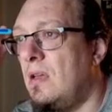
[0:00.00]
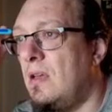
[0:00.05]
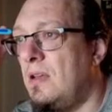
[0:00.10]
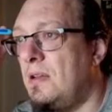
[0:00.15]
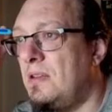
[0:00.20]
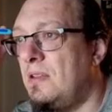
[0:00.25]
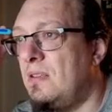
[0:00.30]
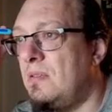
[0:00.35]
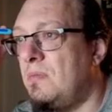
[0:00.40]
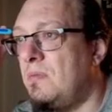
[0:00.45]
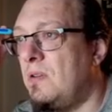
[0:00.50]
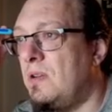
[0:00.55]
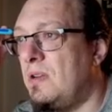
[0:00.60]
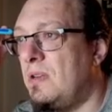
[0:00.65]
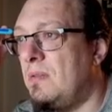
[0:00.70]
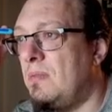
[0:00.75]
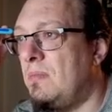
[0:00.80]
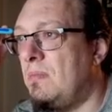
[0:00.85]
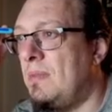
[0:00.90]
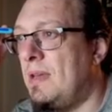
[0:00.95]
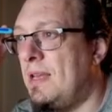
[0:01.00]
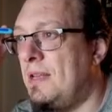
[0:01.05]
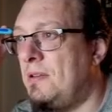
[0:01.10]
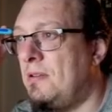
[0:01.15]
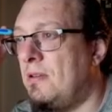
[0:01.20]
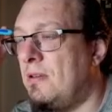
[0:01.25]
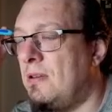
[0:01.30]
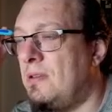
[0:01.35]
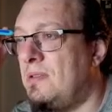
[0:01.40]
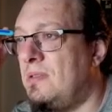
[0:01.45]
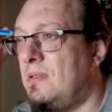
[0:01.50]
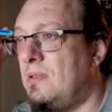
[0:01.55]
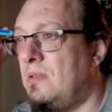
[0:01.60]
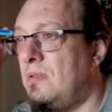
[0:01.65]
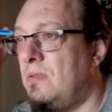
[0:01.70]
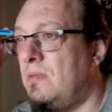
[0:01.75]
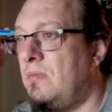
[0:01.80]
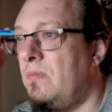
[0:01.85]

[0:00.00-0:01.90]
This one matters. You